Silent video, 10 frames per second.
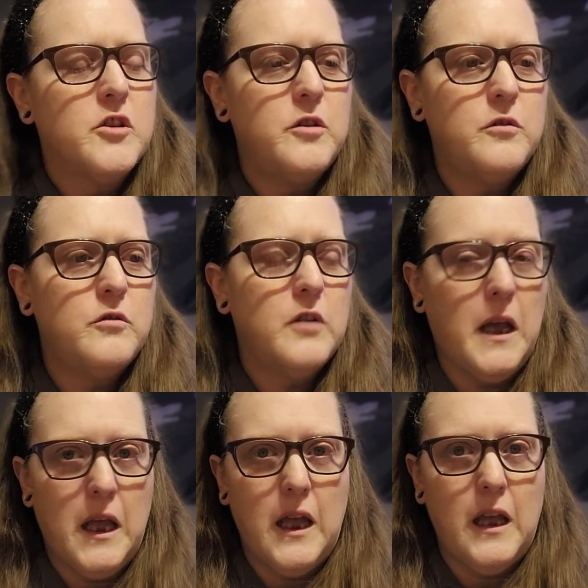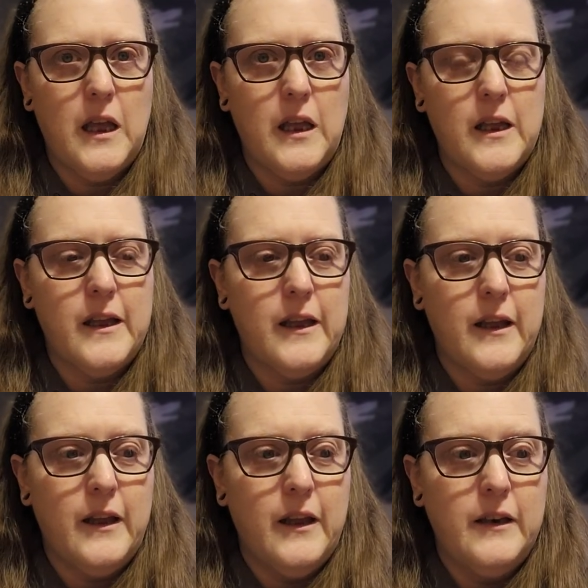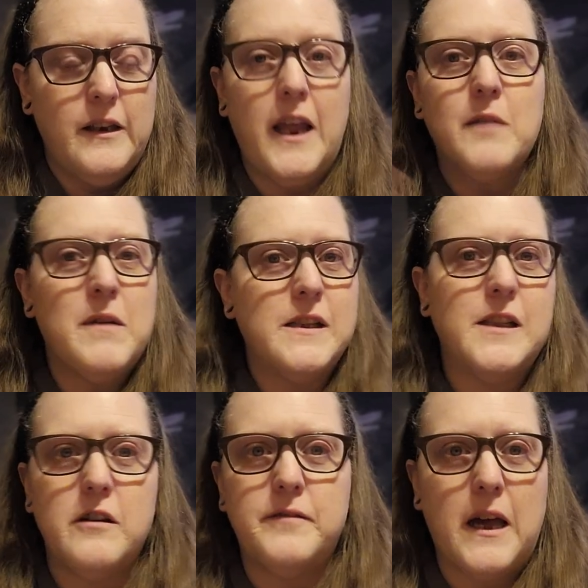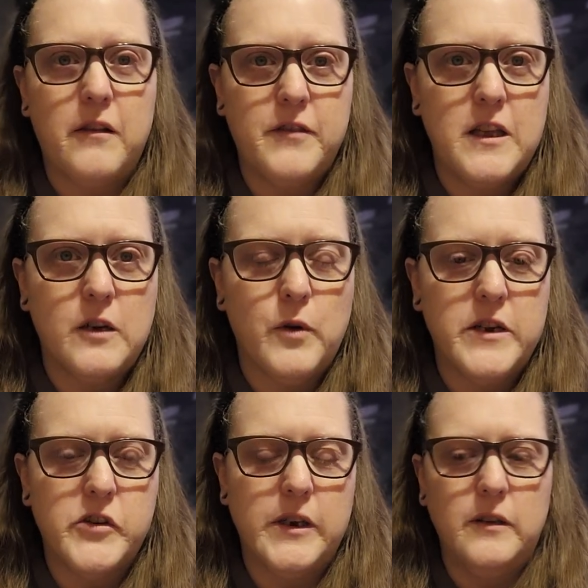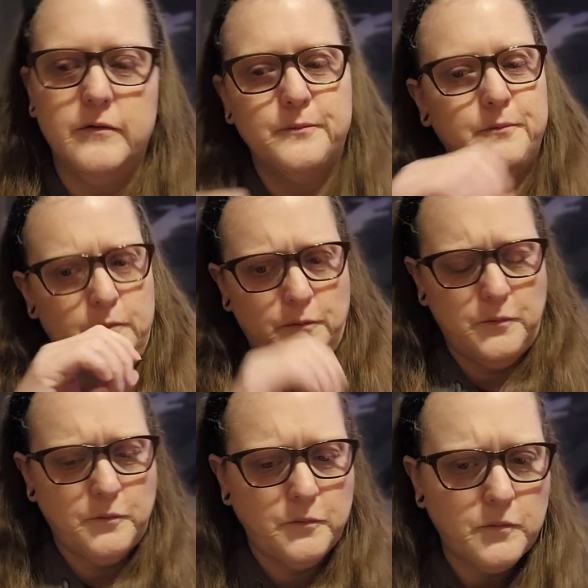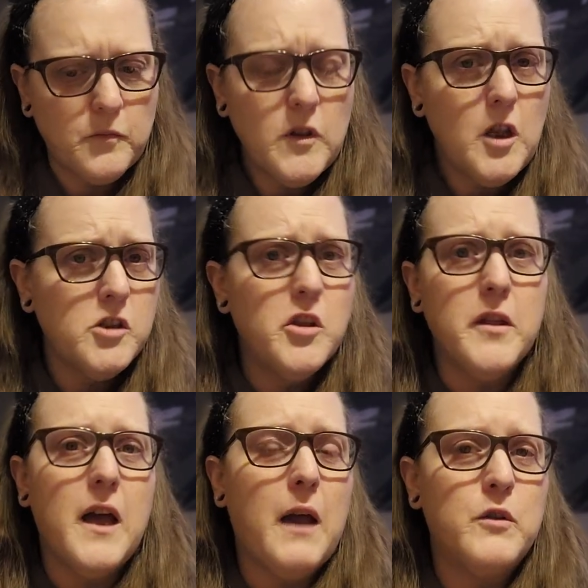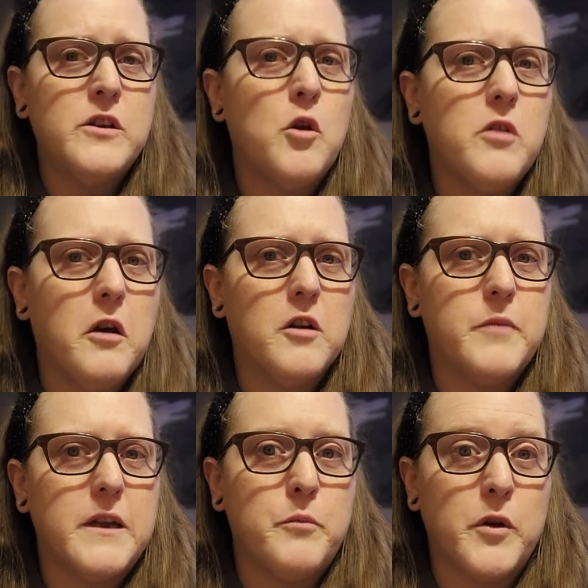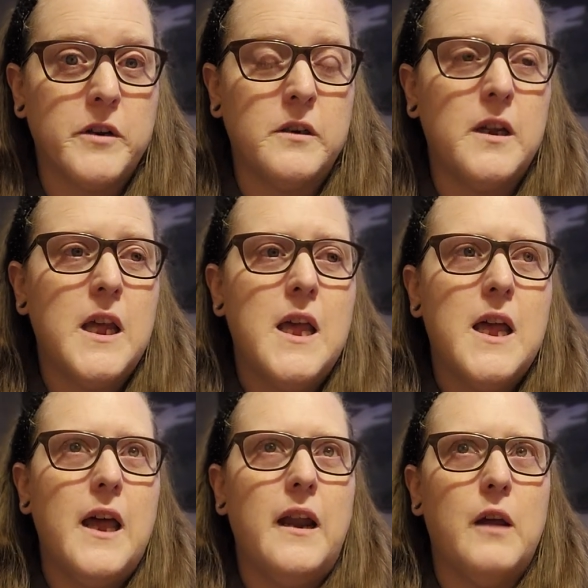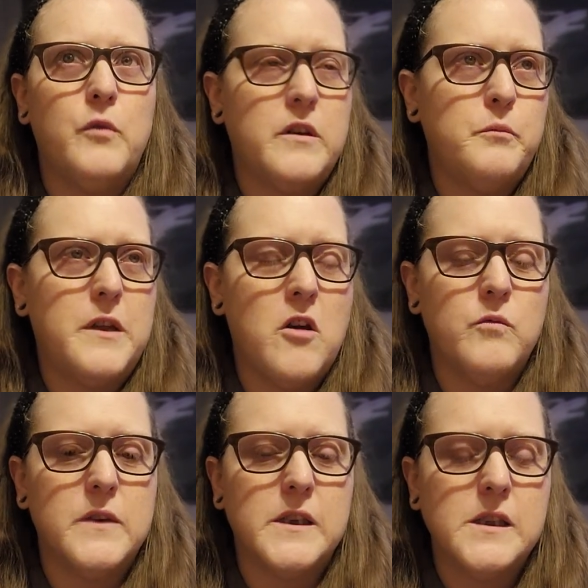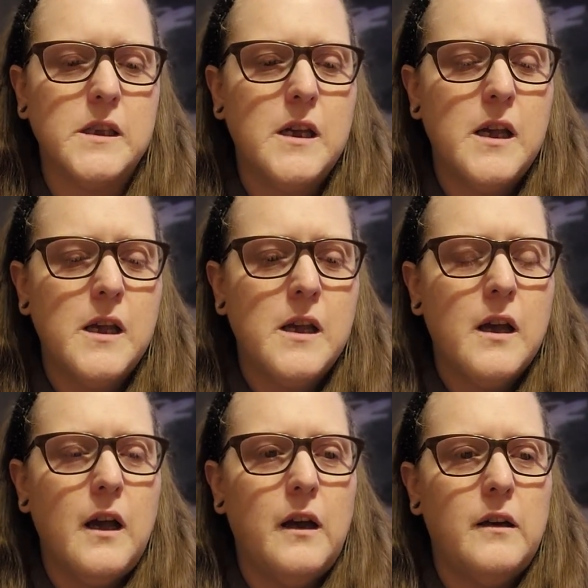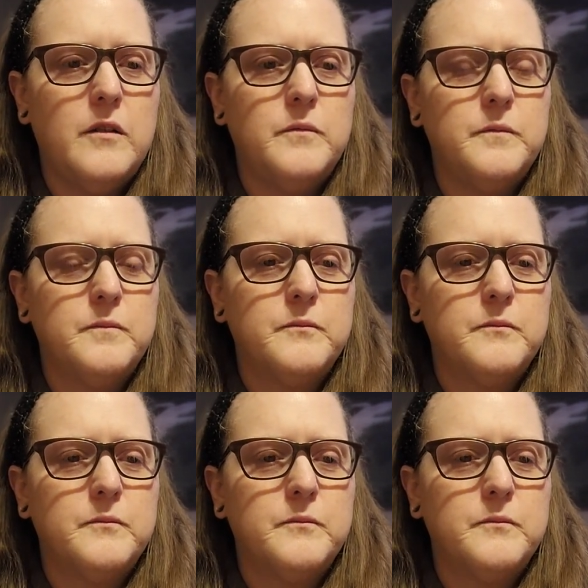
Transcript: to take myself out of the equation so that I would no longer be a burden and I wouldn't be homeless. Um,